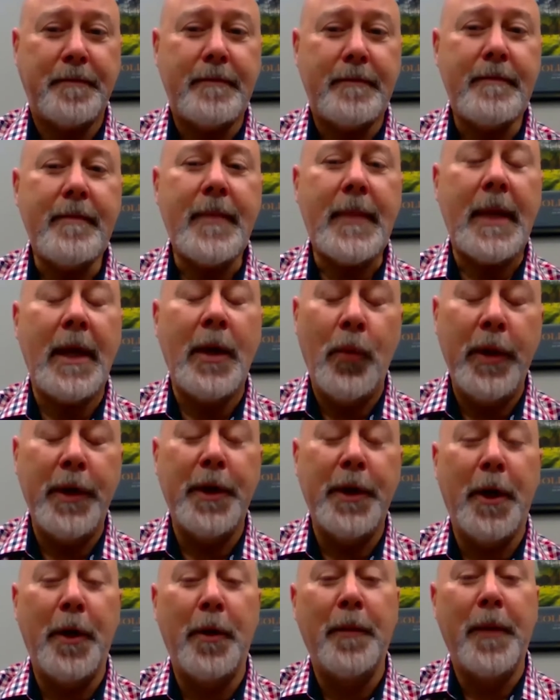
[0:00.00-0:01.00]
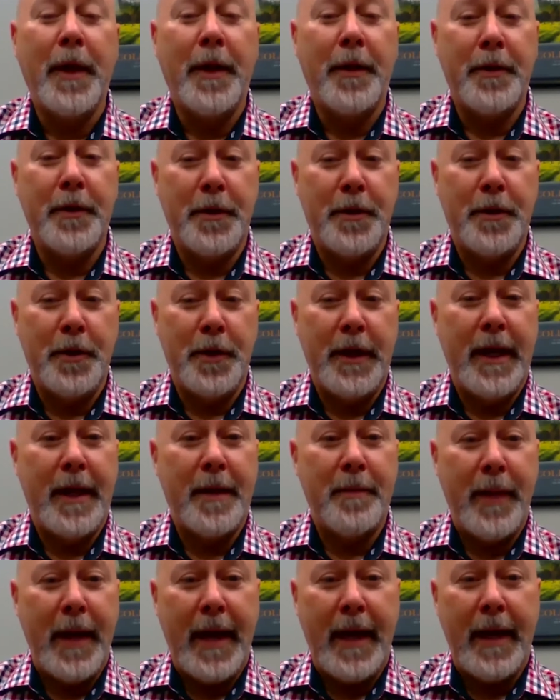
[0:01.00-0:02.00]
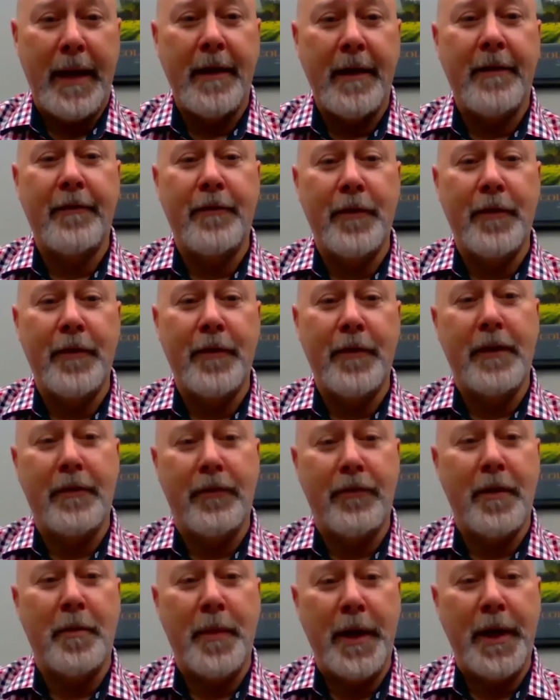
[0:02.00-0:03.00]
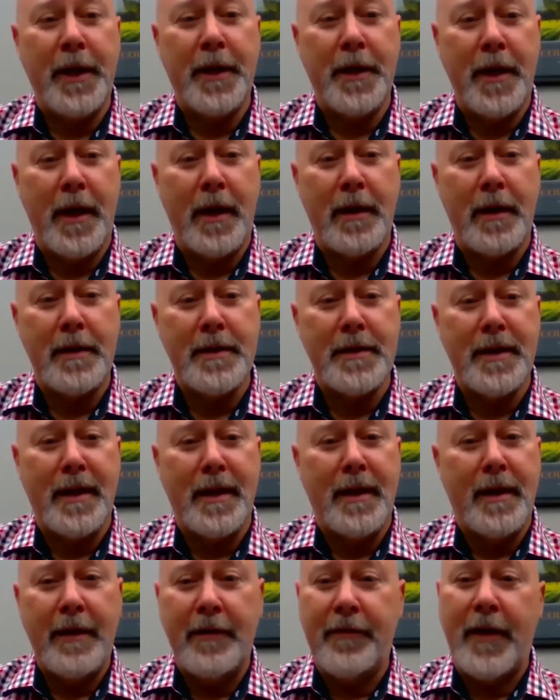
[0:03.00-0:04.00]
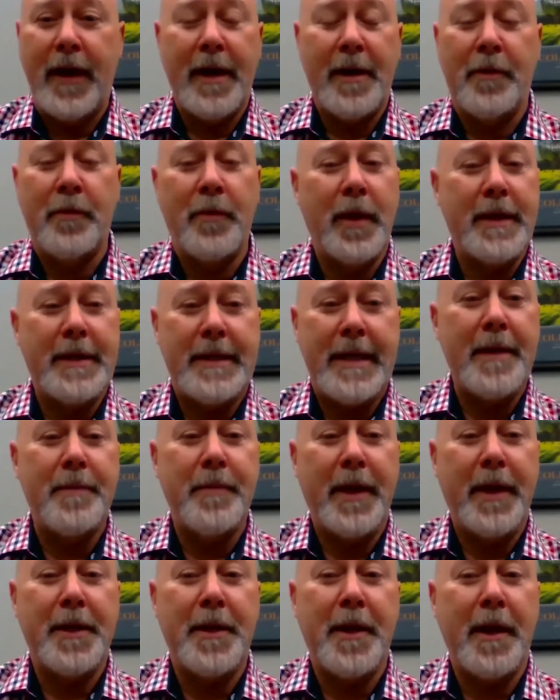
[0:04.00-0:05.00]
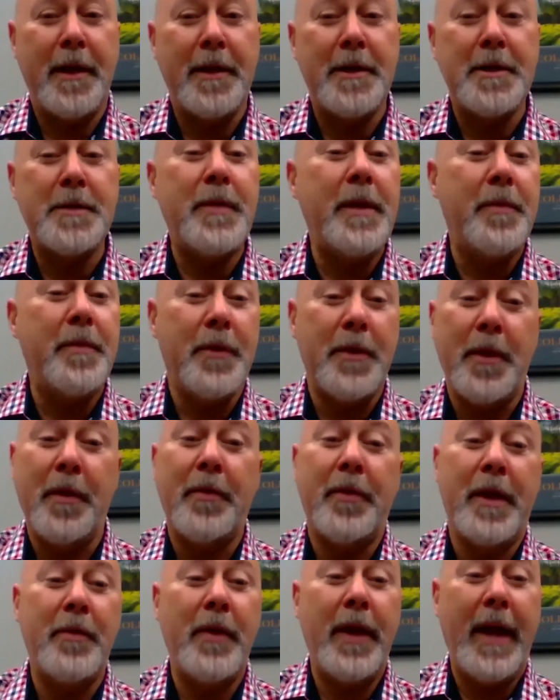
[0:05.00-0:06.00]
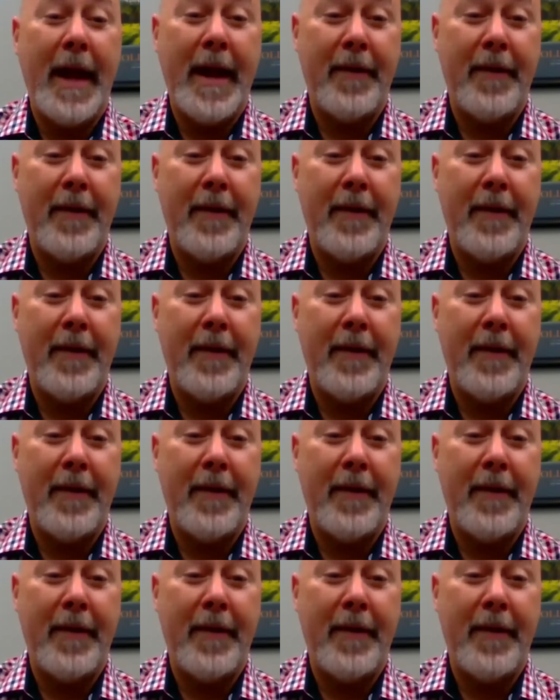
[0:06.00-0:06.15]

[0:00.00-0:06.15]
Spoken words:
We know the good and bad of looking for $1 million. If I don't want $10 million, people don't think we have